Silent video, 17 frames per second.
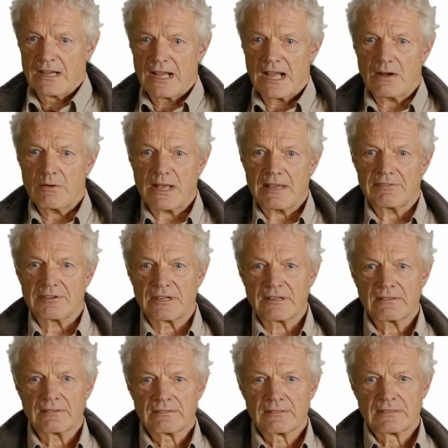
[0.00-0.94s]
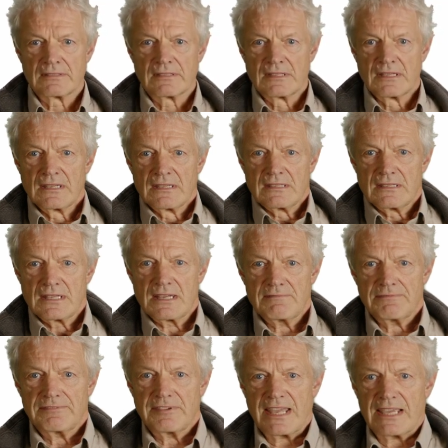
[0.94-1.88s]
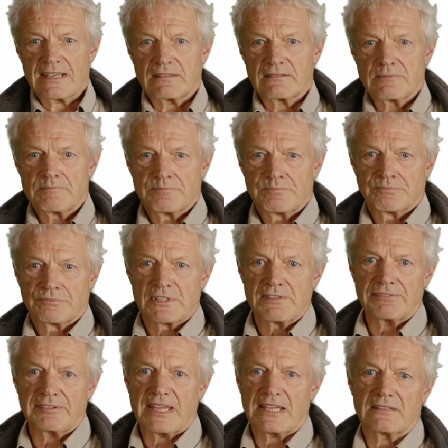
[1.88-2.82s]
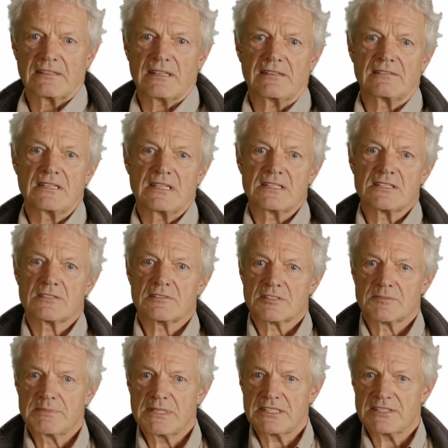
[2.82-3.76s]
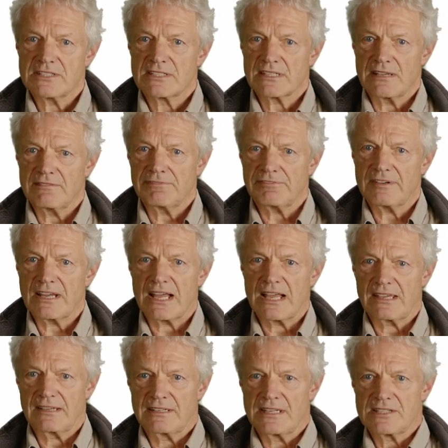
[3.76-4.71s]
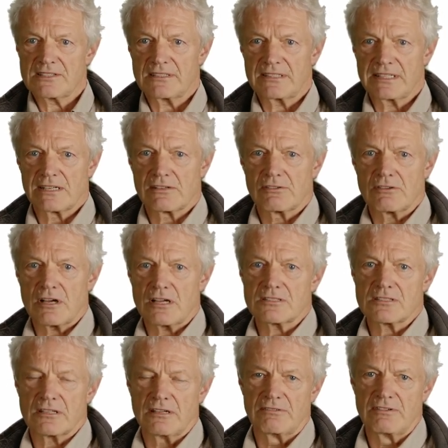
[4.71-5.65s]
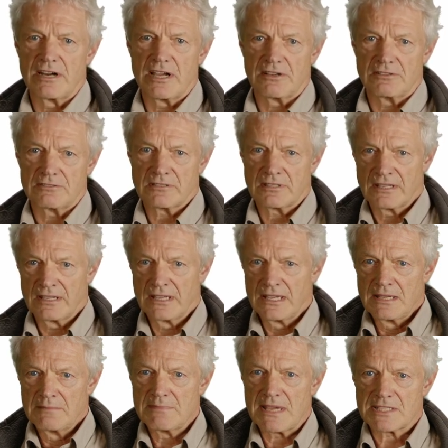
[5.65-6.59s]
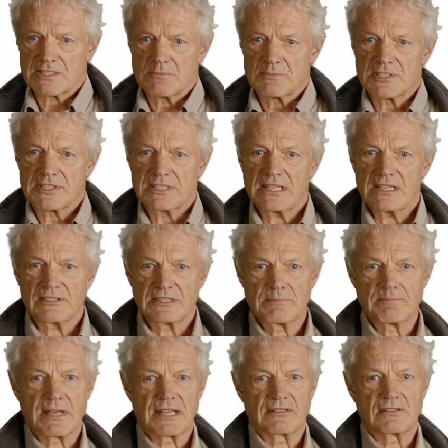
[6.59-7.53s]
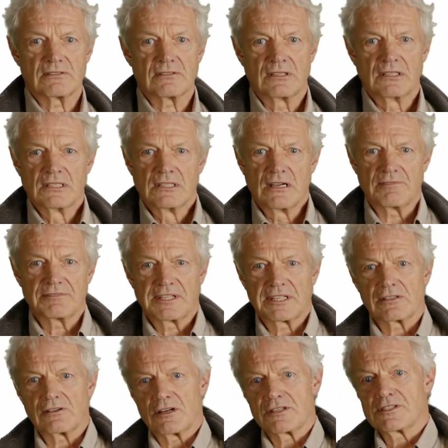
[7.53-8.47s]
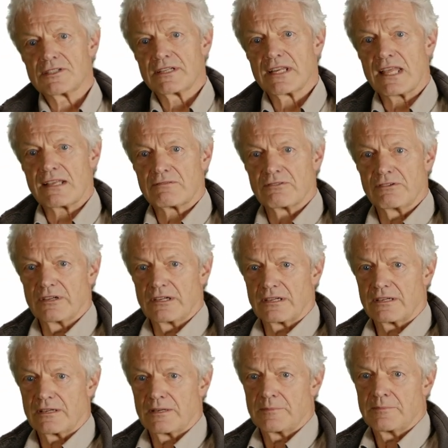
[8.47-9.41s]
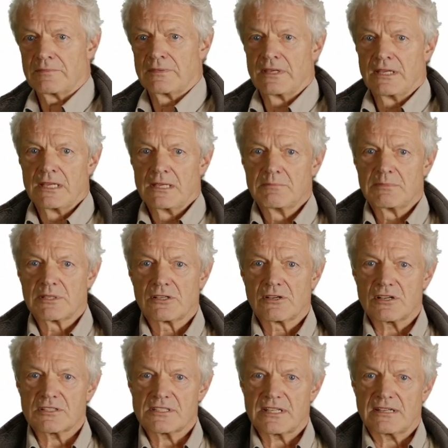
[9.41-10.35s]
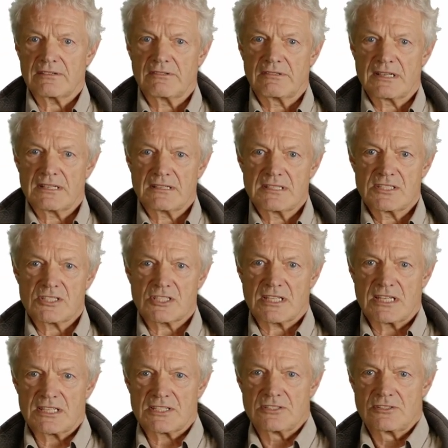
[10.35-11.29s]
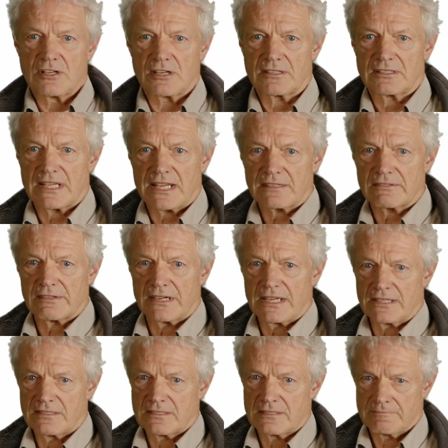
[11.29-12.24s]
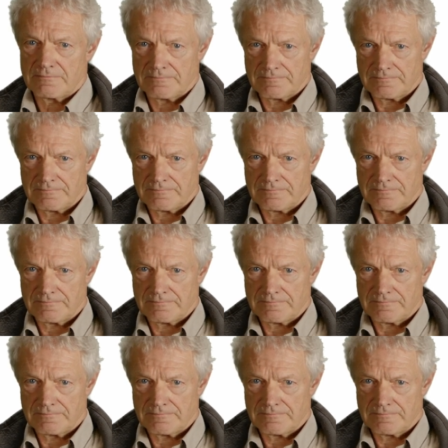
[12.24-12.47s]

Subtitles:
However, in fact, the fact that these species can fly and easily cross a road makes them still dependent of an ecological network, because their range is not that great.